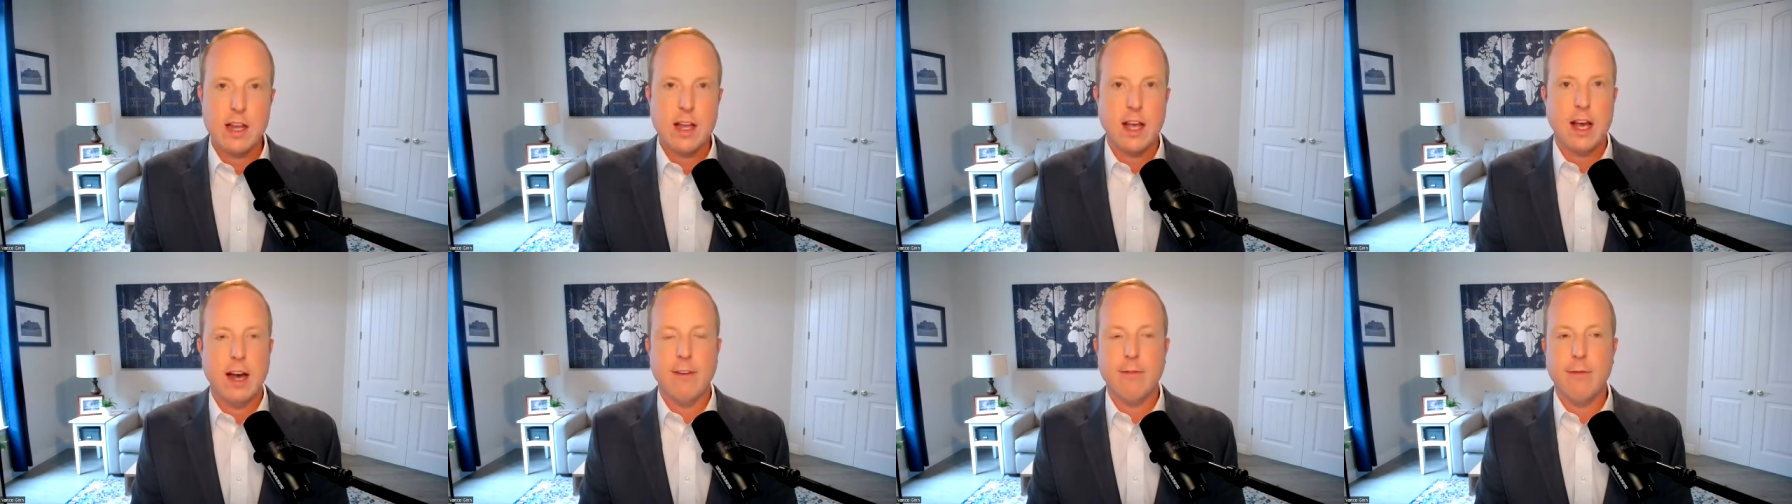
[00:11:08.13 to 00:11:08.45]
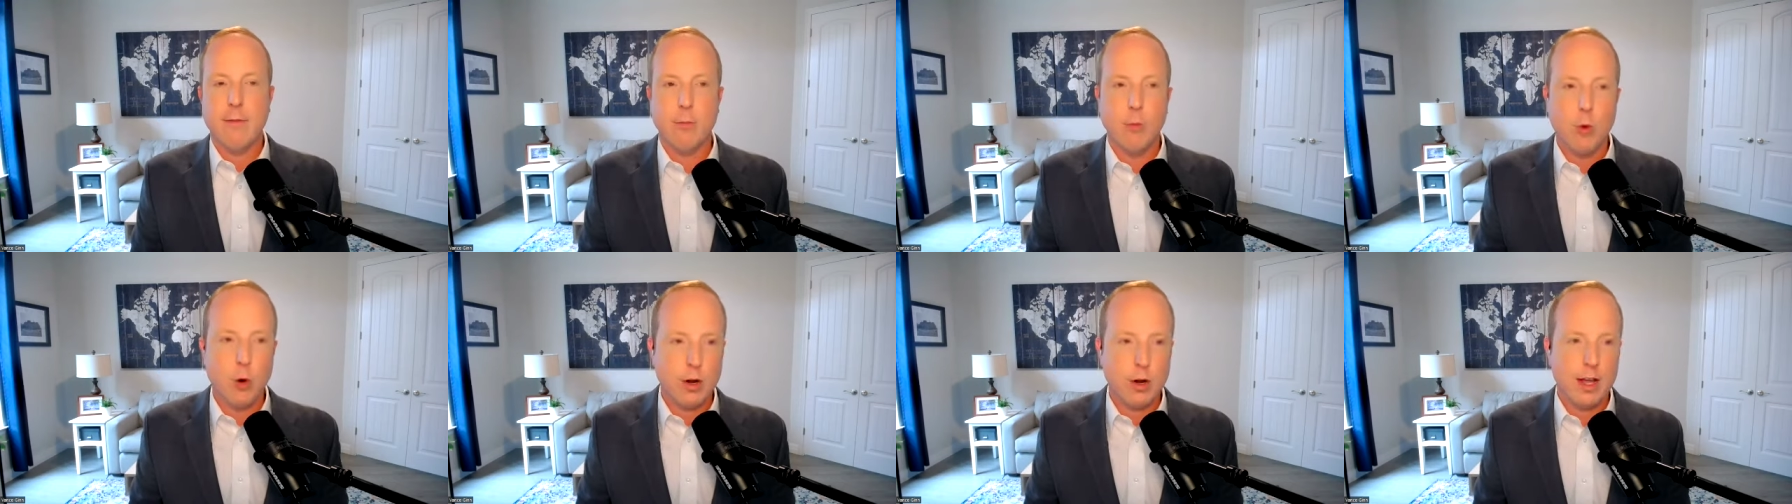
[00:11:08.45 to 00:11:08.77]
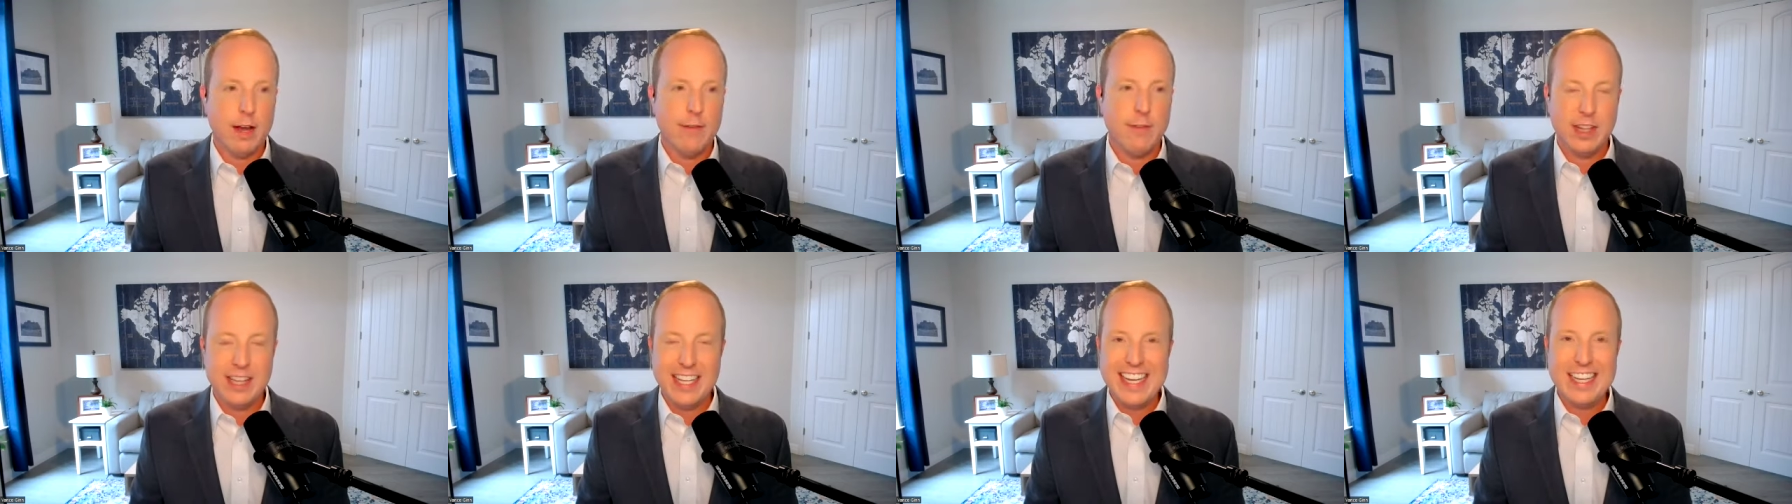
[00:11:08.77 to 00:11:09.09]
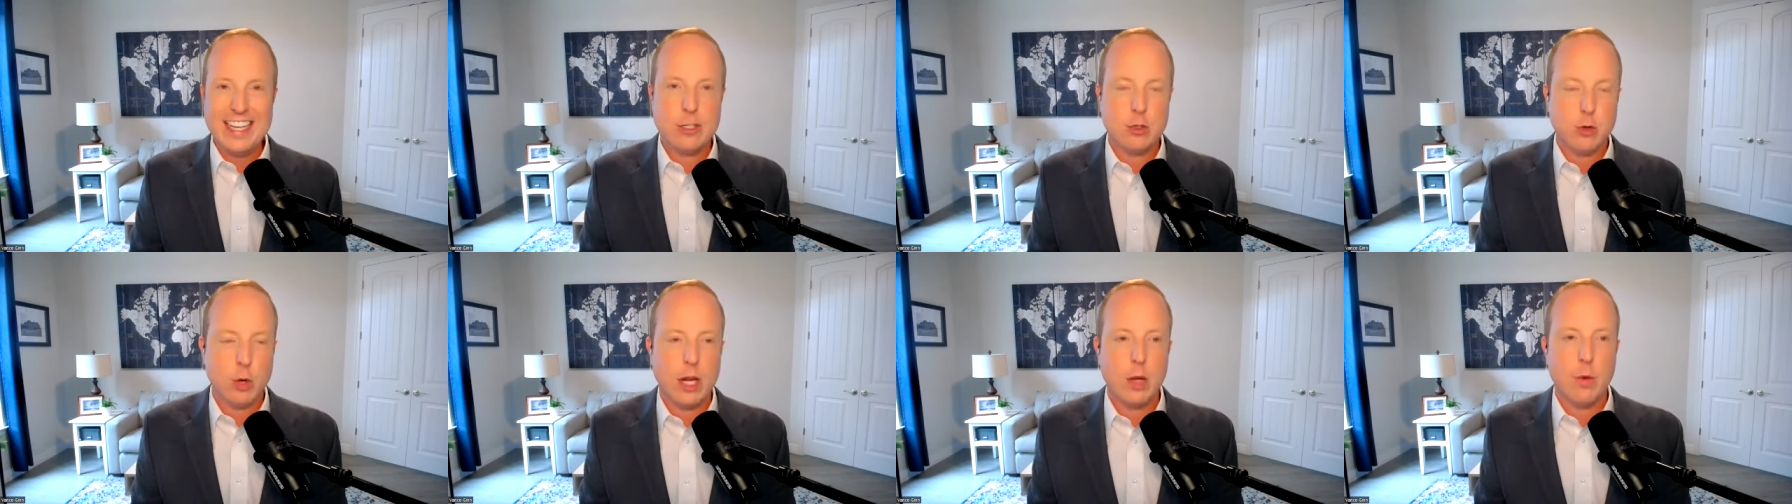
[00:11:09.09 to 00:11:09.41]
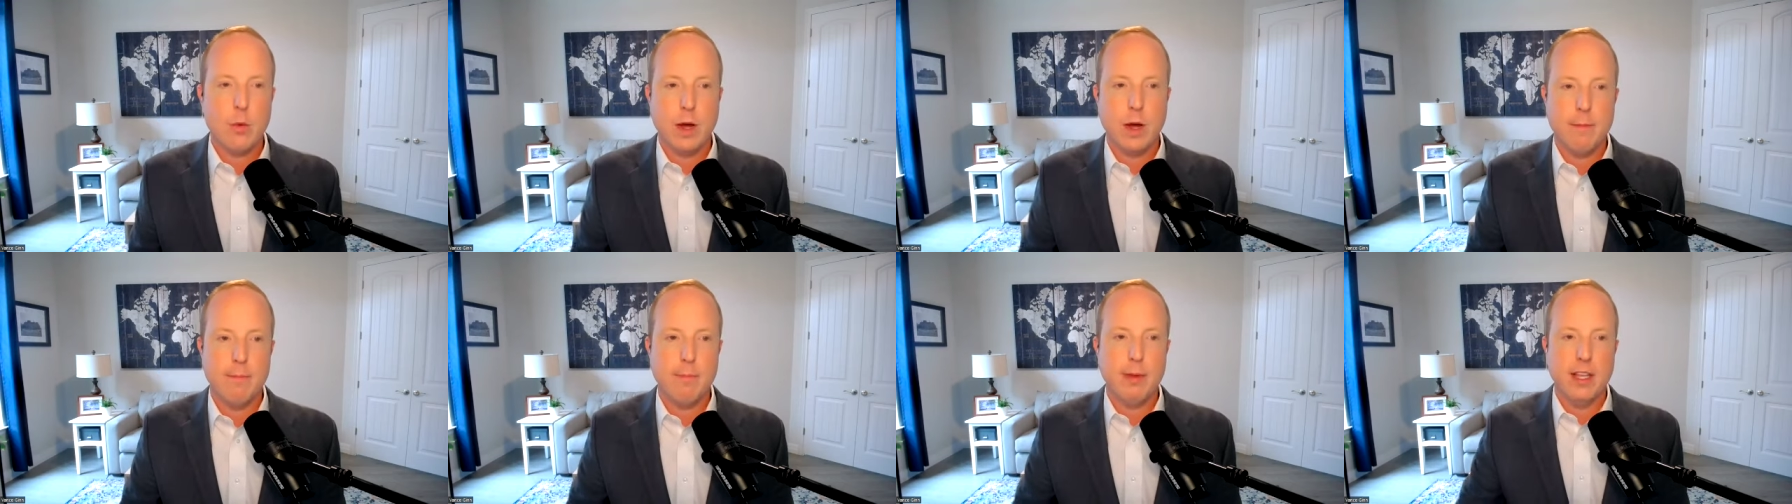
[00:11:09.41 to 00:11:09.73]
of more of at least
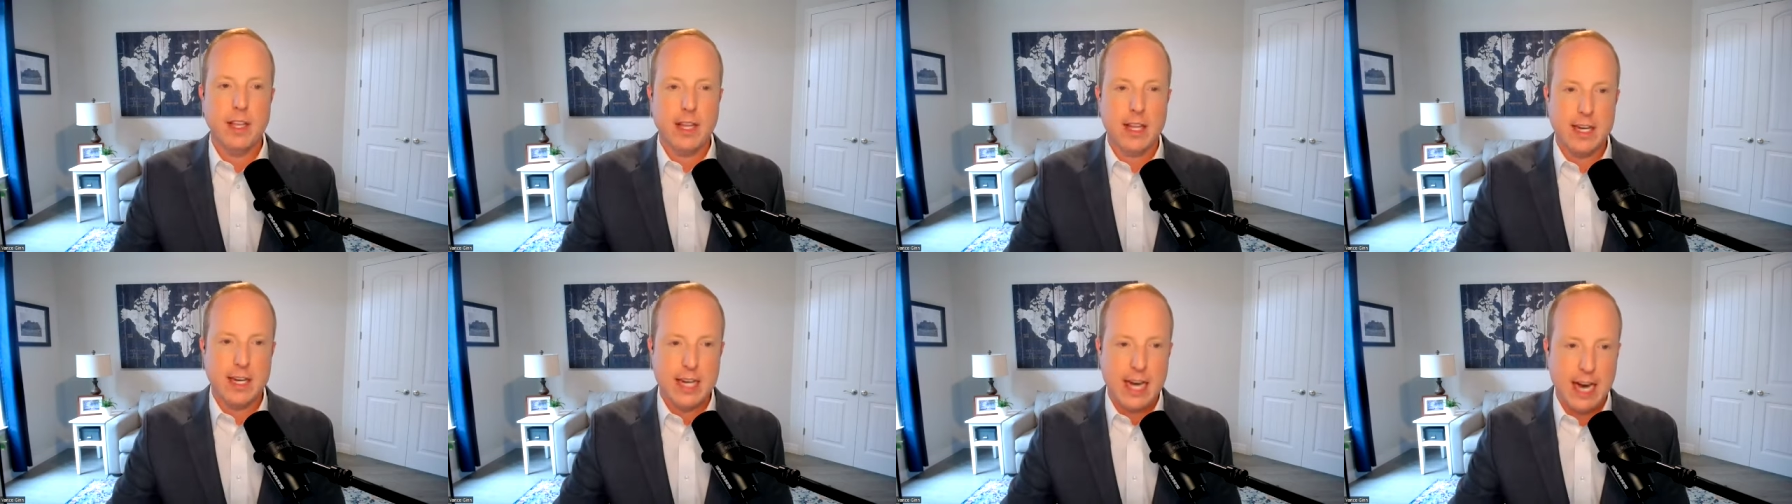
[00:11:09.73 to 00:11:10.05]
twenty-one billion